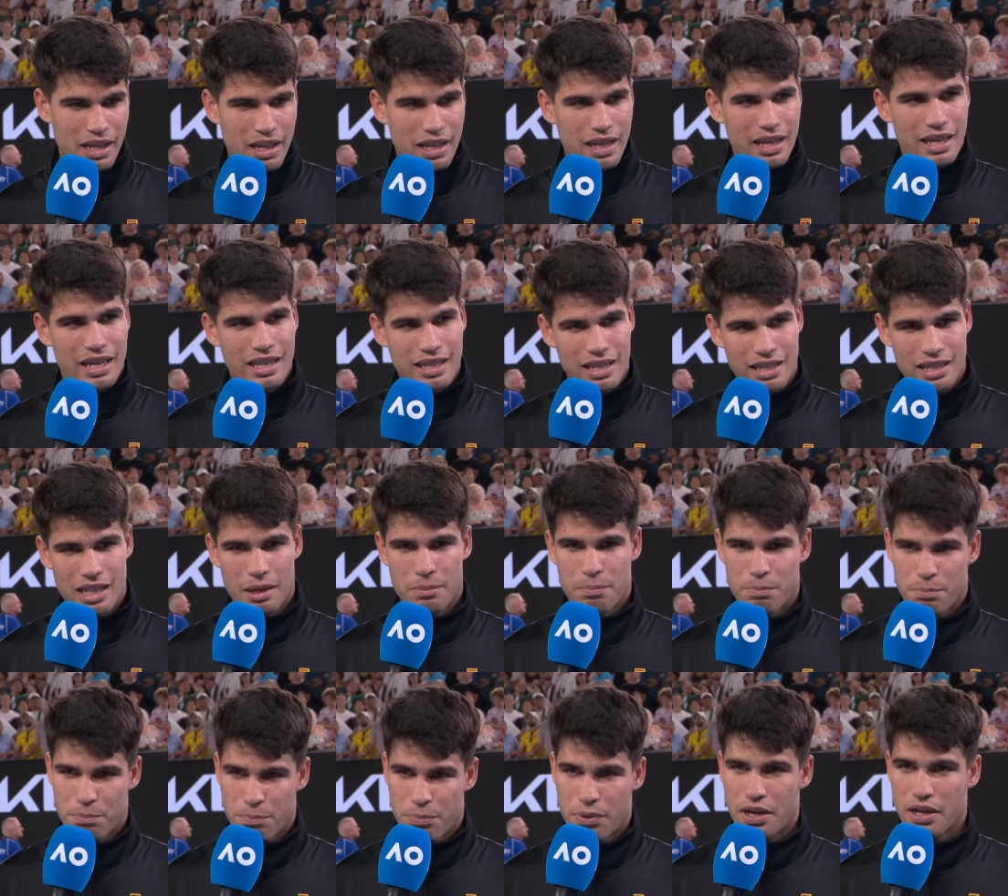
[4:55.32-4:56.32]
he did a
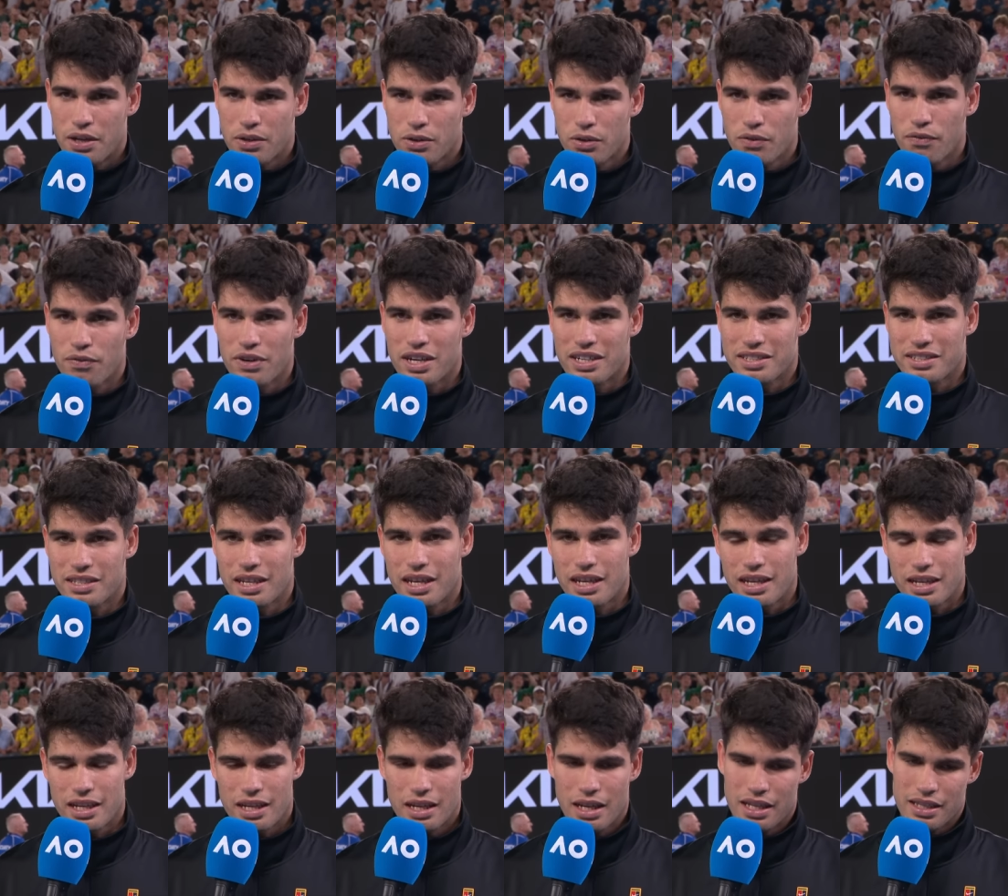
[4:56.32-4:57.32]
pretty good first
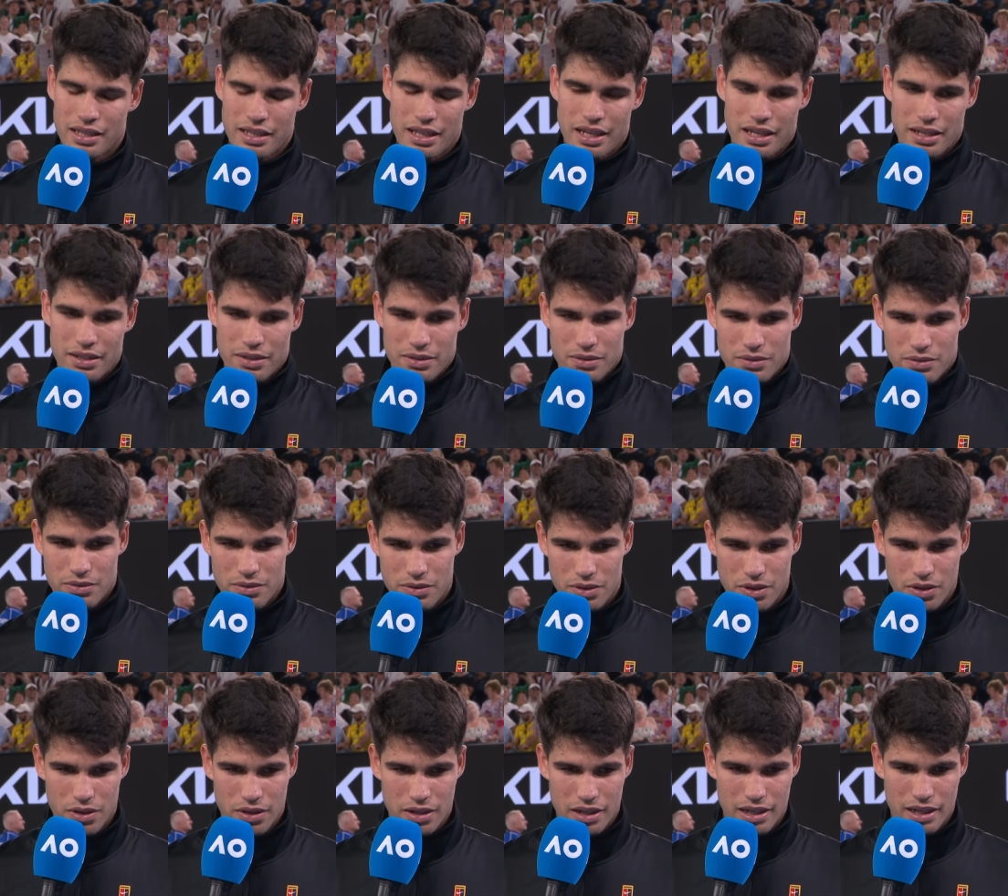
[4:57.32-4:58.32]
set, and then you
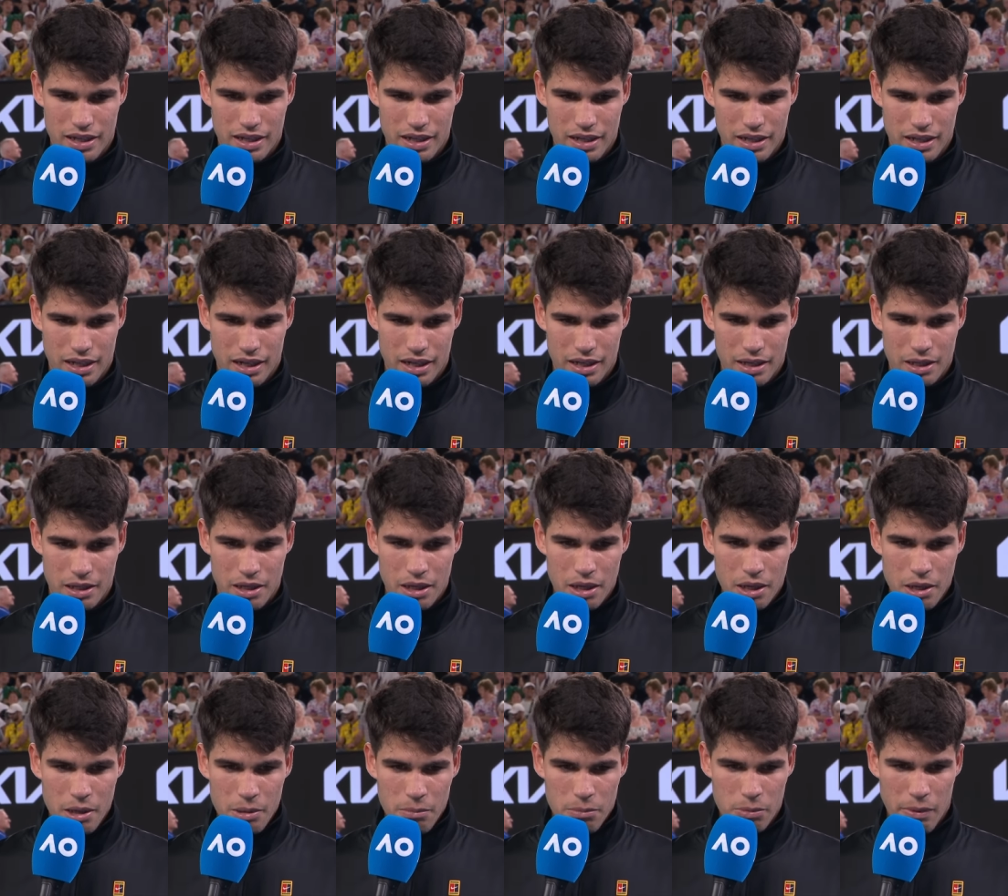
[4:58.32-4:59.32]
know I
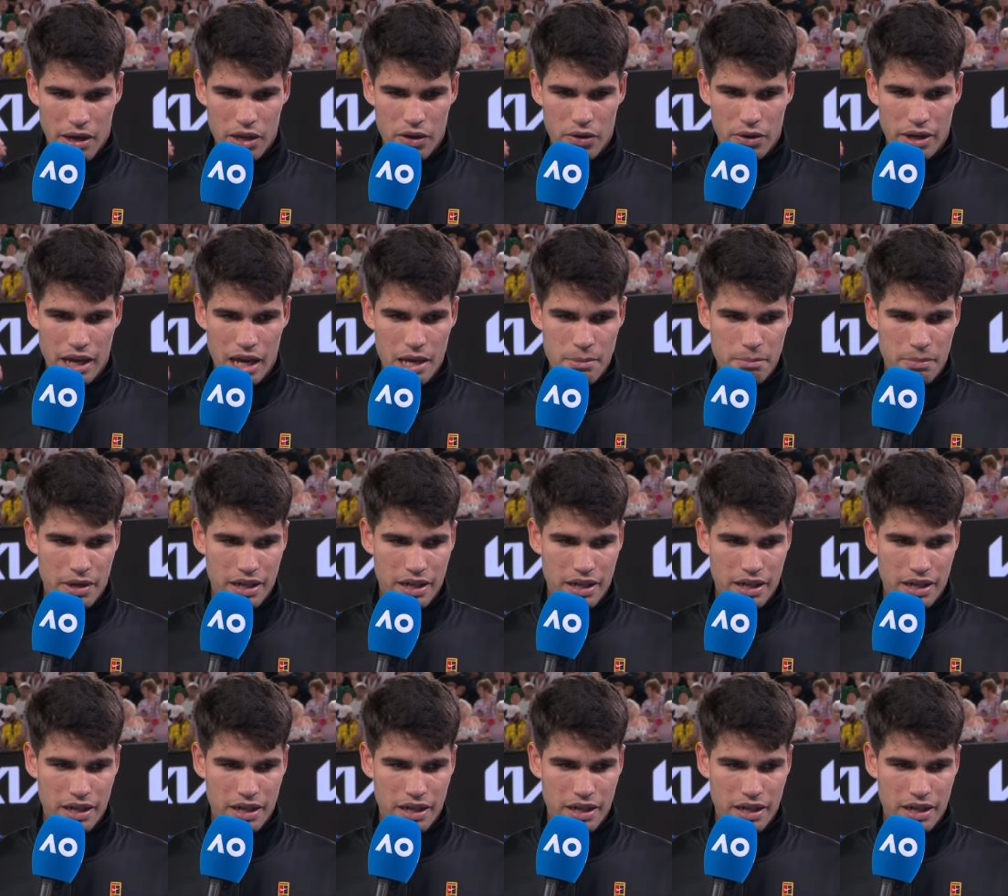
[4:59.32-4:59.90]
put my own game.